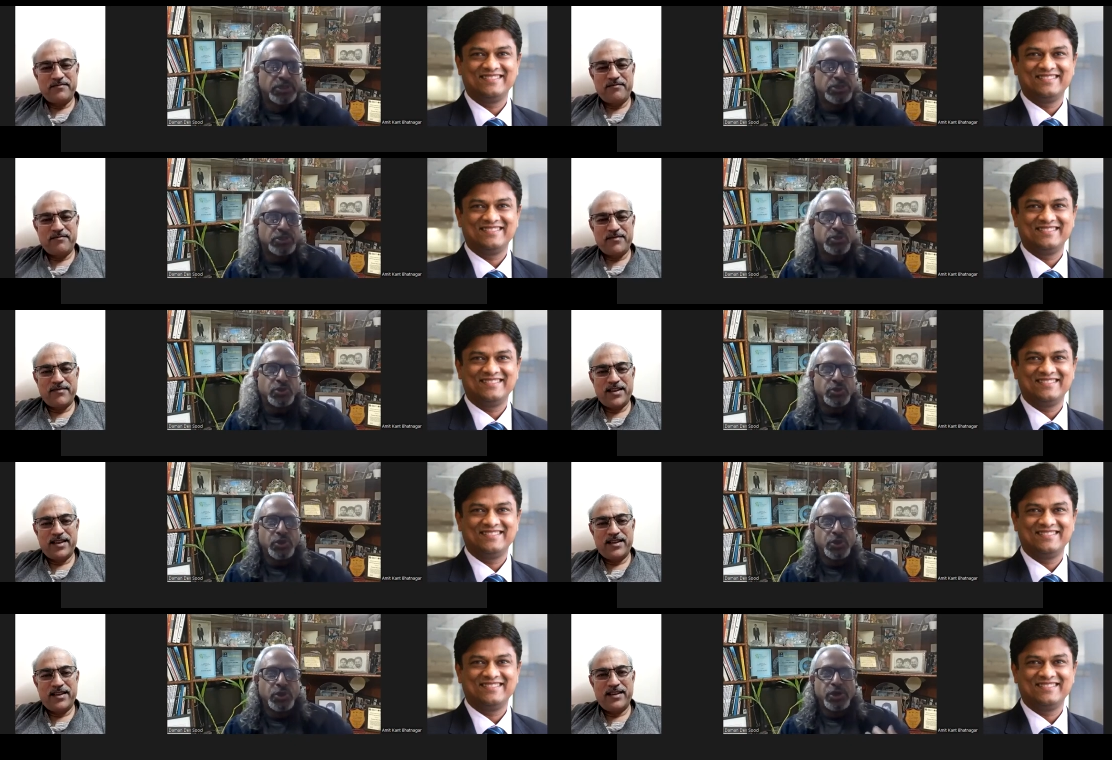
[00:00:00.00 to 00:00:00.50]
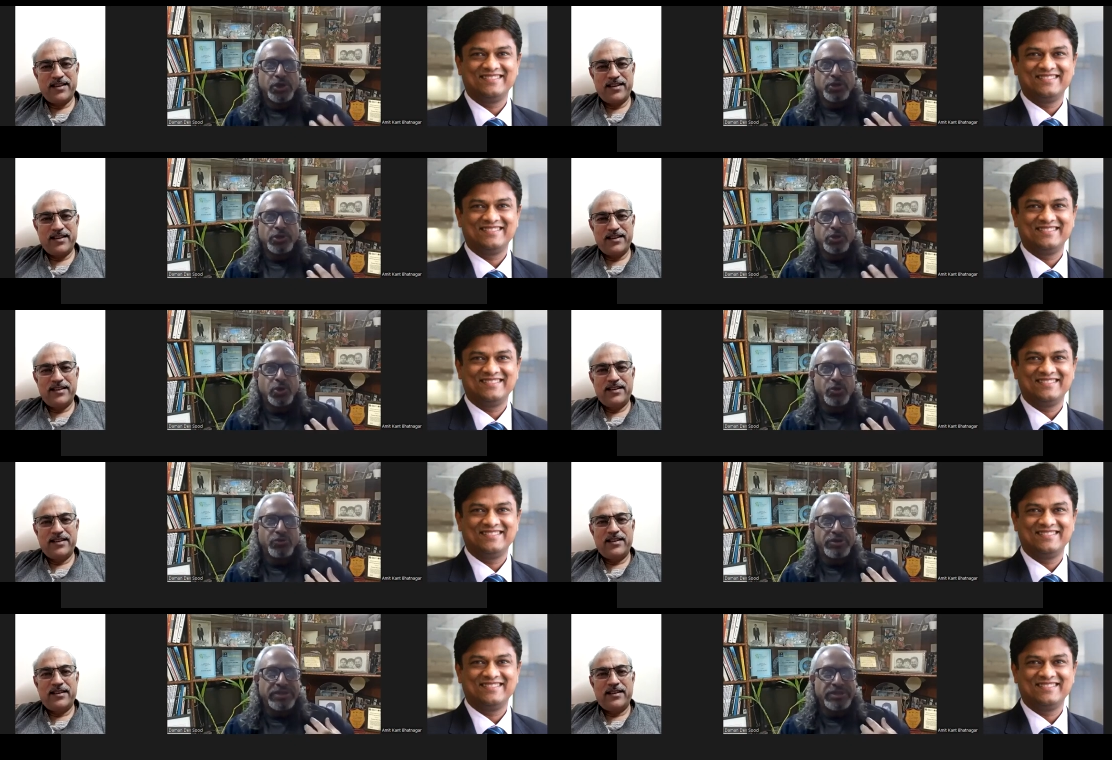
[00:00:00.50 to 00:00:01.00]
Speaker 1: So
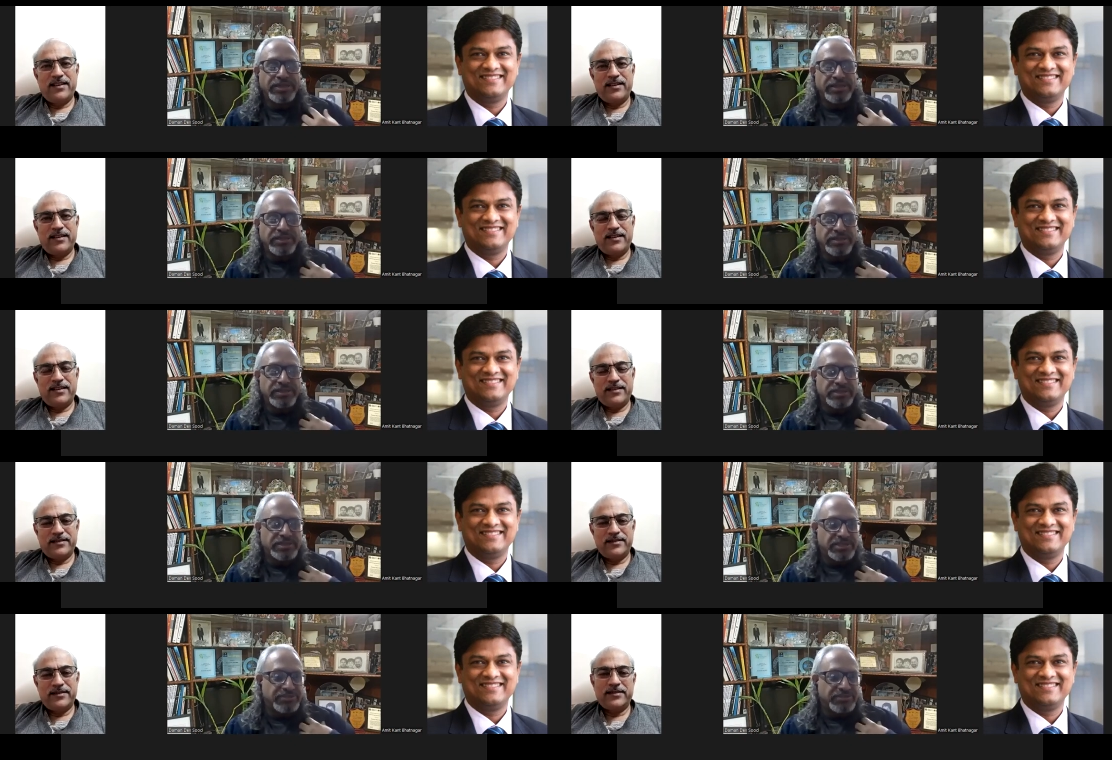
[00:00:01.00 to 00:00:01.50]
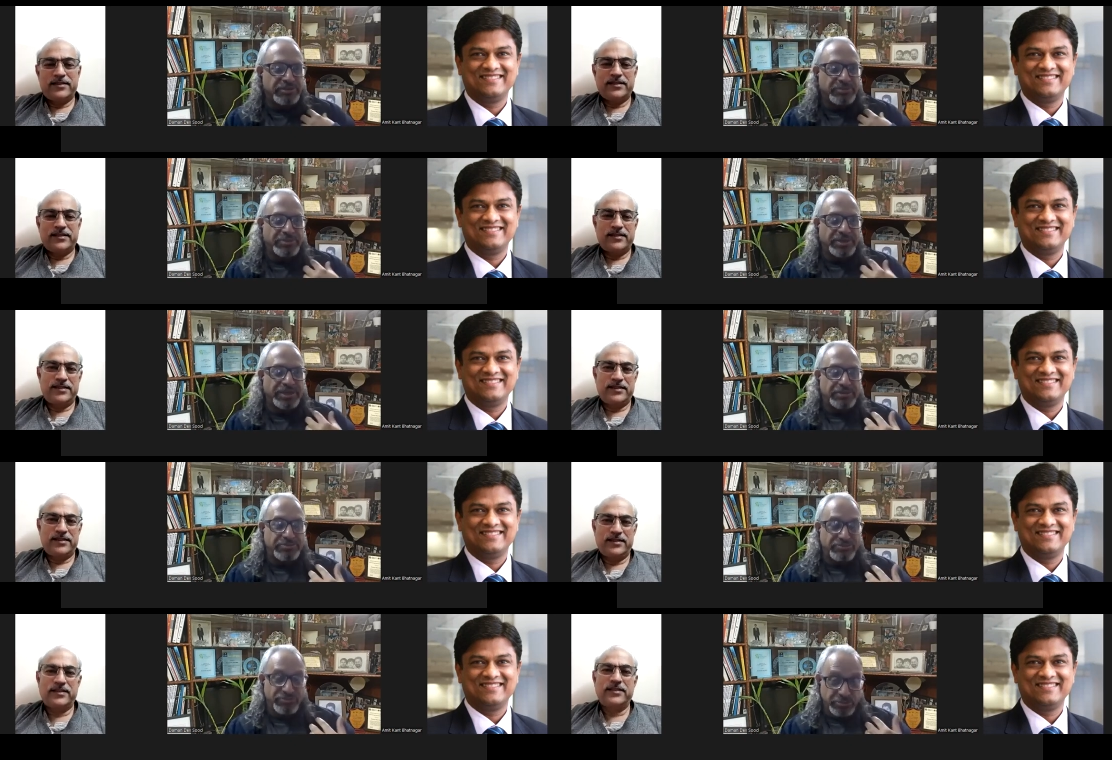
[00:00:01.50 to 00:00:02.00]
no one in this survey,
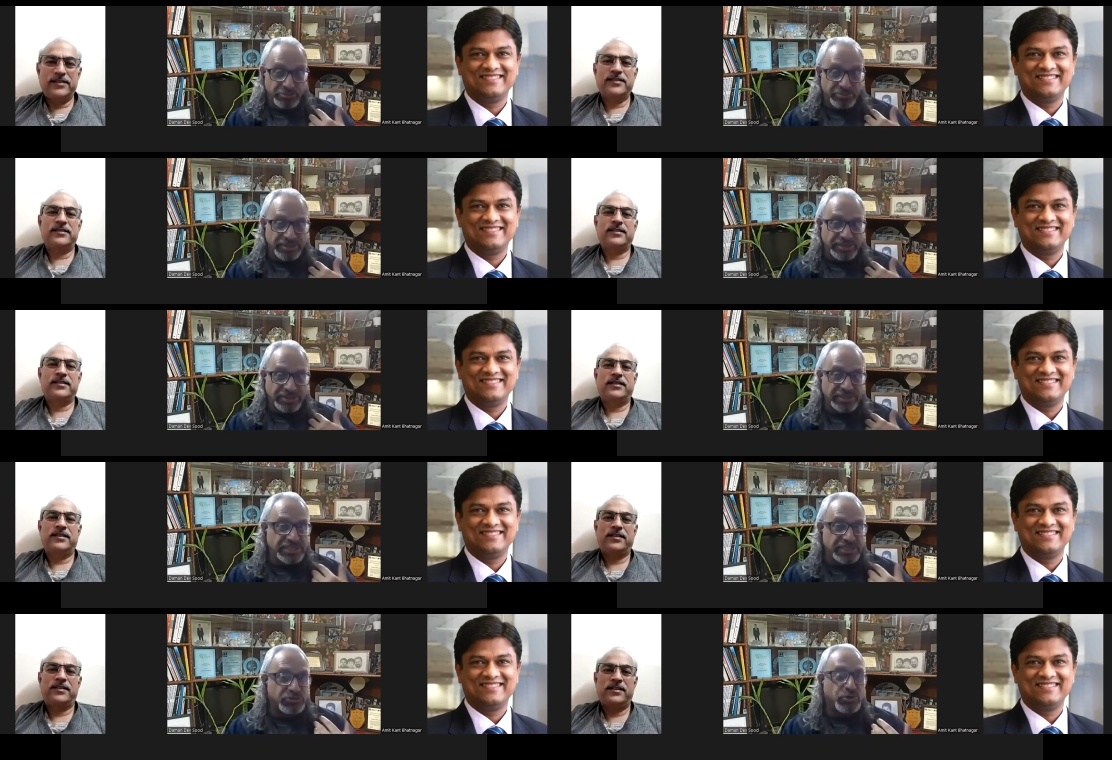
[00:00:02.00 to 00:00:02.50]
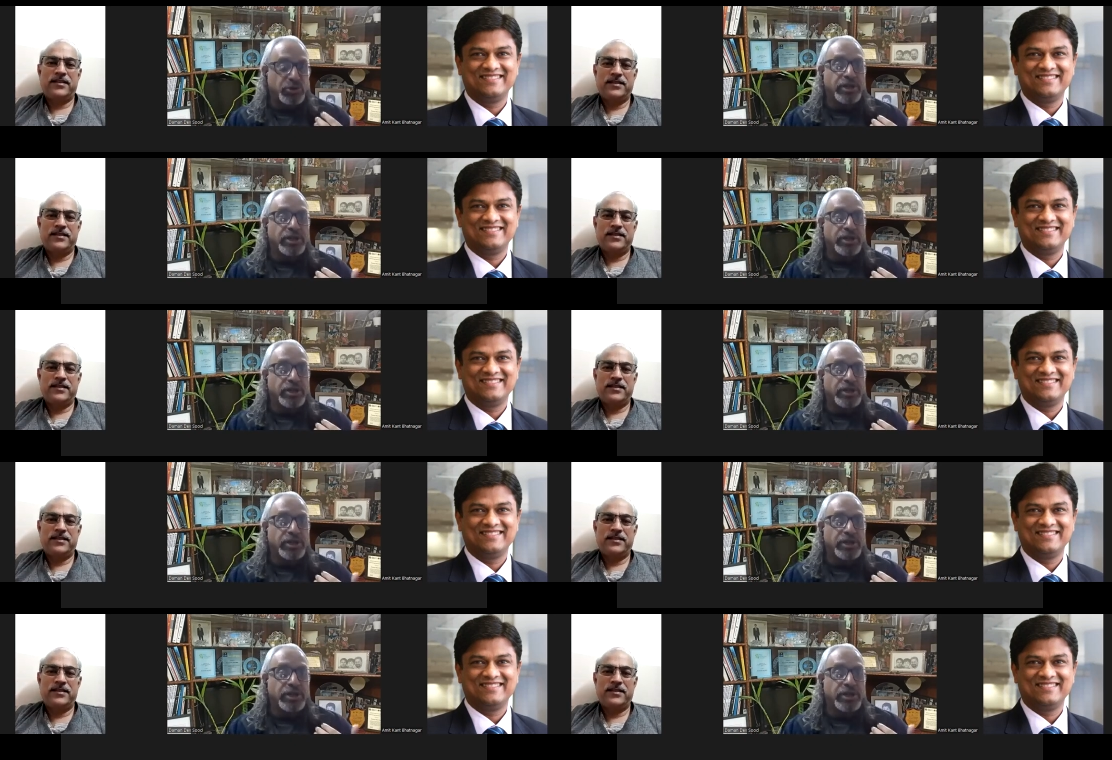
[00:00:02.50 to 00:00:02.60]
perhaps from Mercedes,